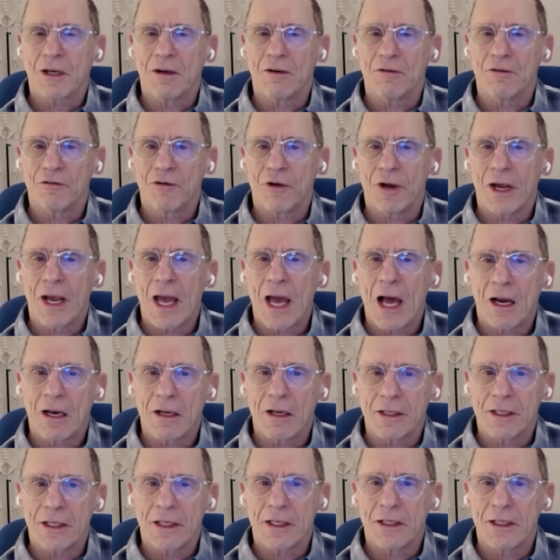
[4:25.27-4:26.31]
of
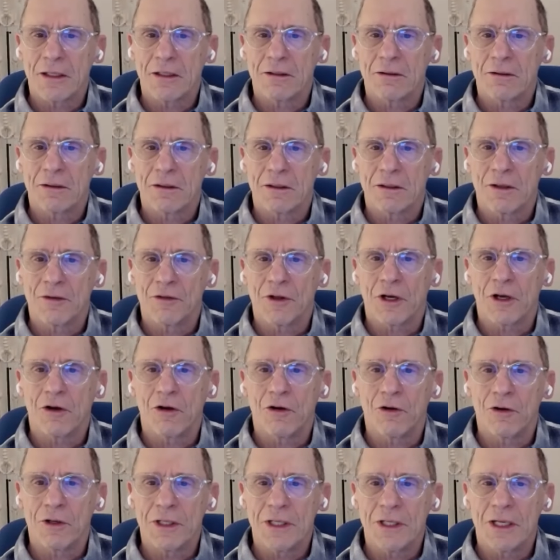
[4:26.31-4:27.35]
reality and the
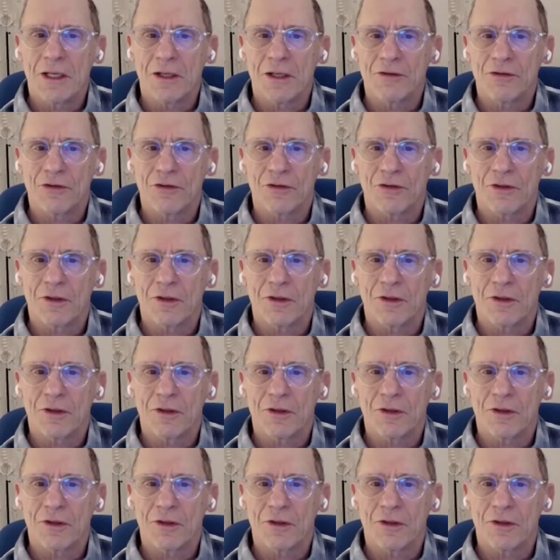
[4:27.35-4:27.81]
goodness,